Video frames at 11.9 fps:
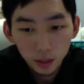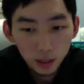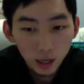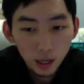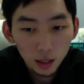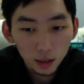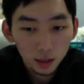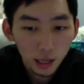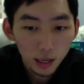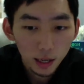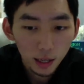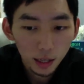you can't
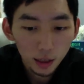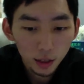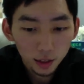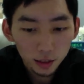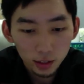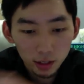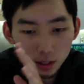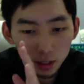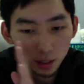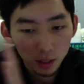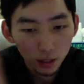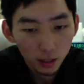let anything
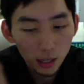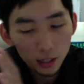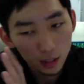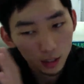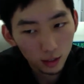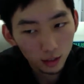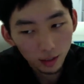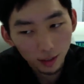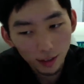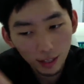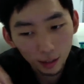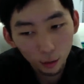you can't just
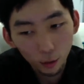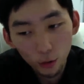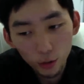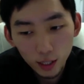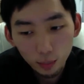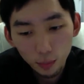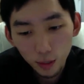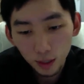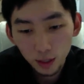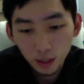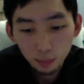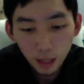ignore
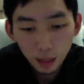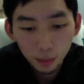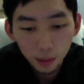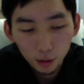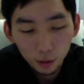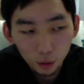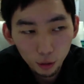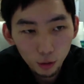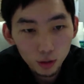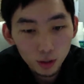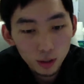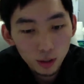something that might be the
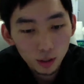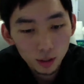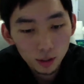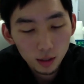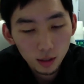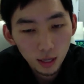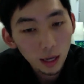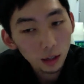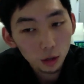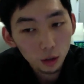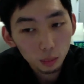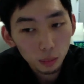cause, because
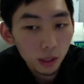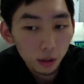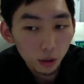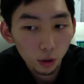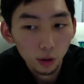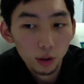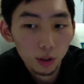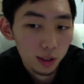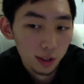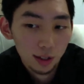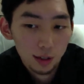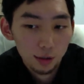that could be the
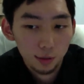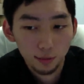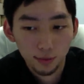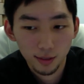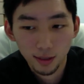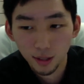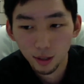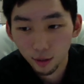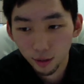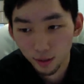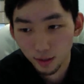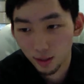cause. So
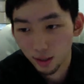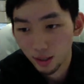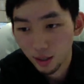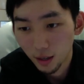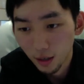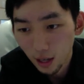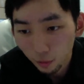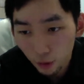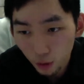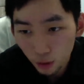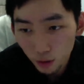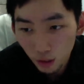after
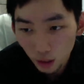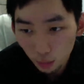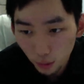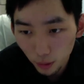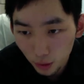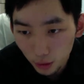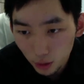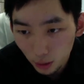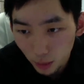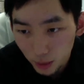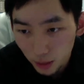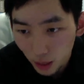using your products on my
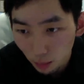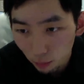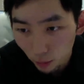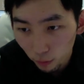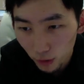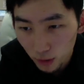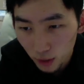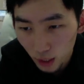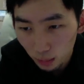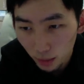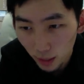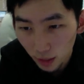scalp for the first time,
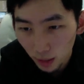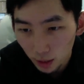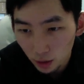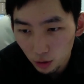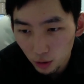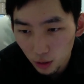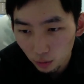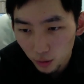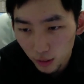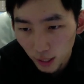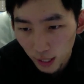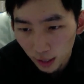I had hundreds of
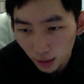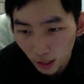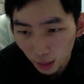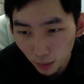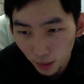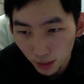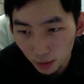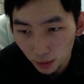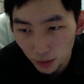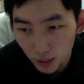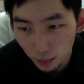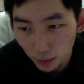sand-like particles
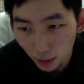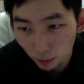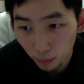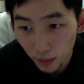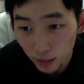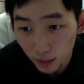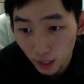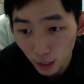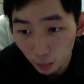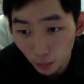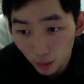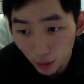come out of my scalp.